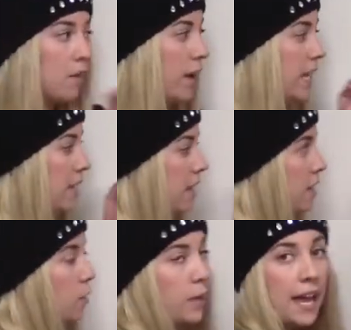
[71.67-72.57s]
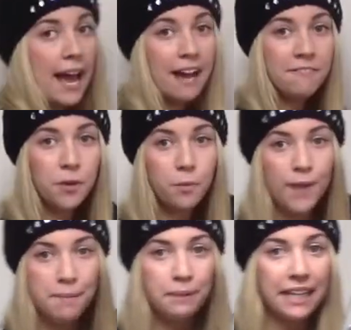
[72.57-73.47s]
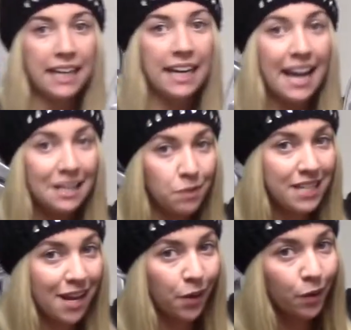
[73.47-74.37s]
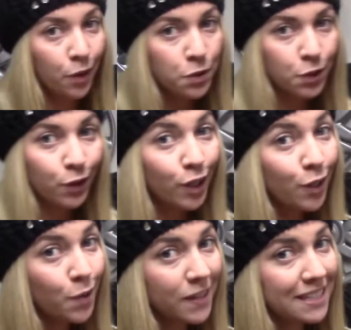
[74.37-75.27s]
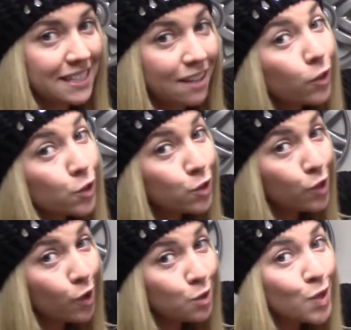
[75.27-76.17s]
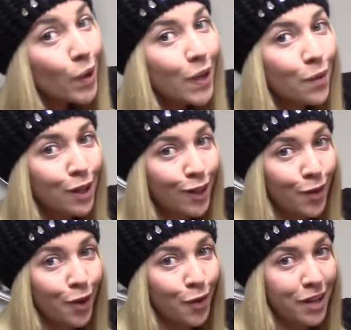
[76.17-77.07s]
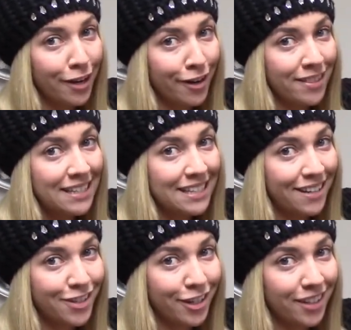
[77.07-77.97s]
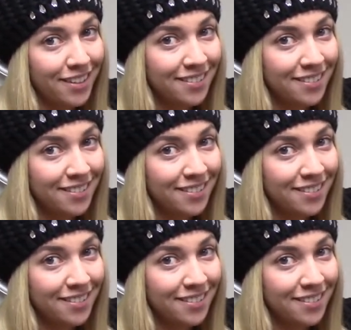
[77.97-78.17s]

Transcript: right here we have the replica. As we take a closer look, you can see there's no Toyota logo here in the center.